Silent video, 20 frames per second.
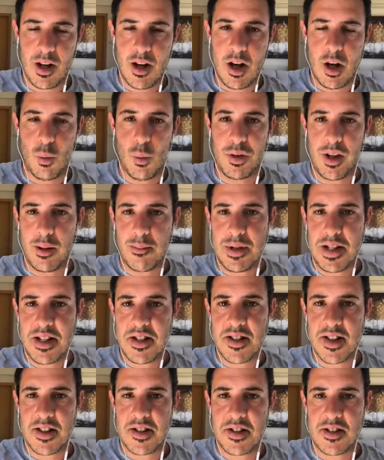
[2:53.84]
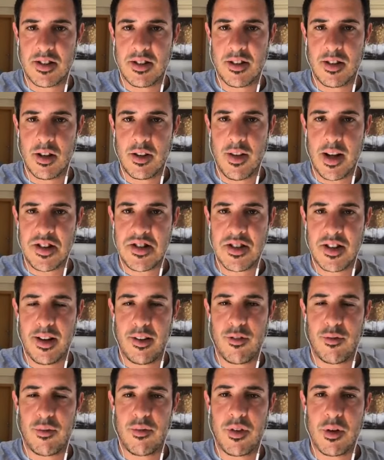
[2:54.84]
What that means is that's enough.
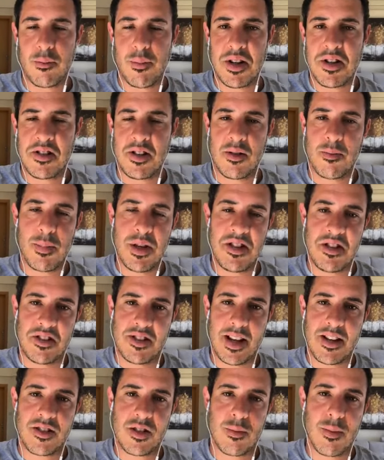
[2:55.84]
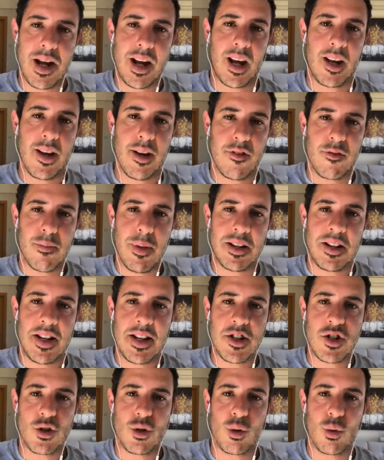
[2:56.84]
The business has to make enough money
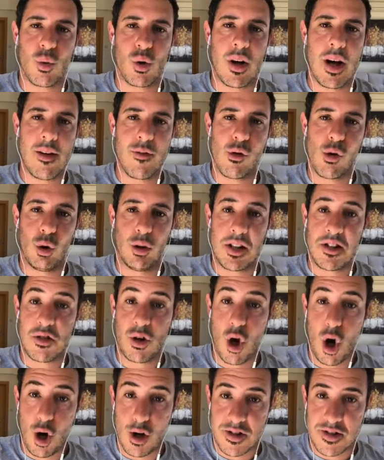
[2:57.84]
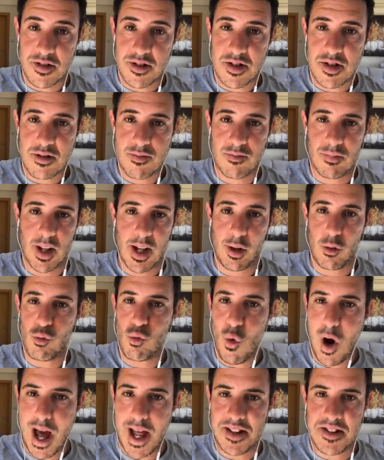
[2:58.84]
to cover all its costs, like
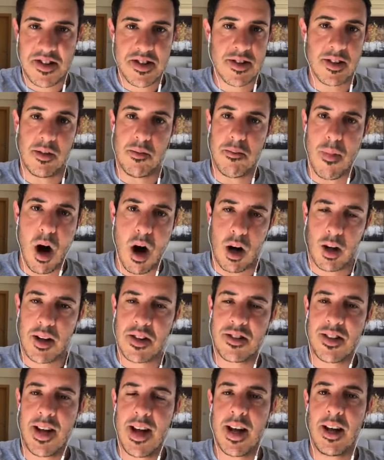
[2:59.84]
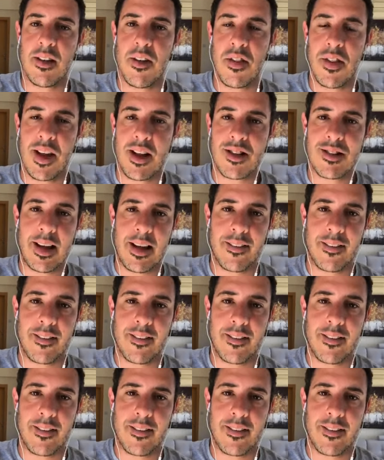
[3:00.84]
rent and marketing and things like